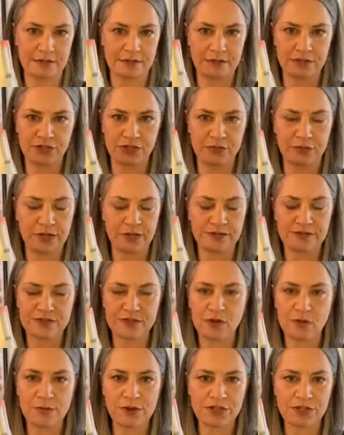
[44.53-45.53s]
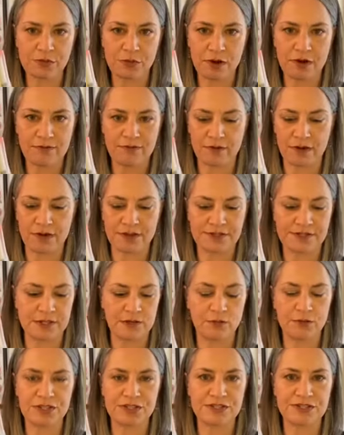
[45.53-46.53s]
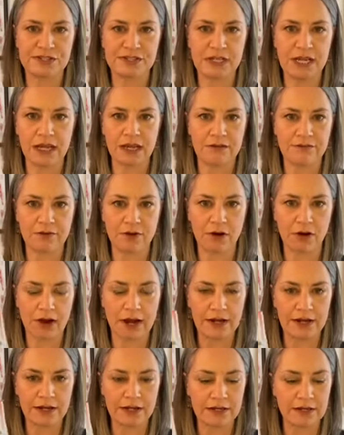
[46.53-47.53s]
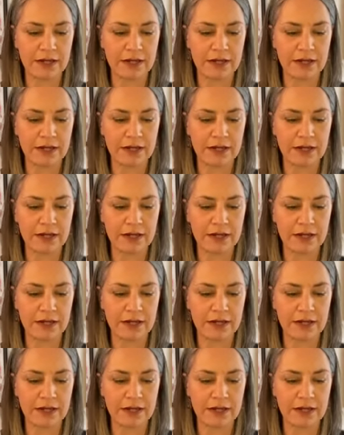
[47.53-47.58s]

doing so much work for us, and we just take it for granted.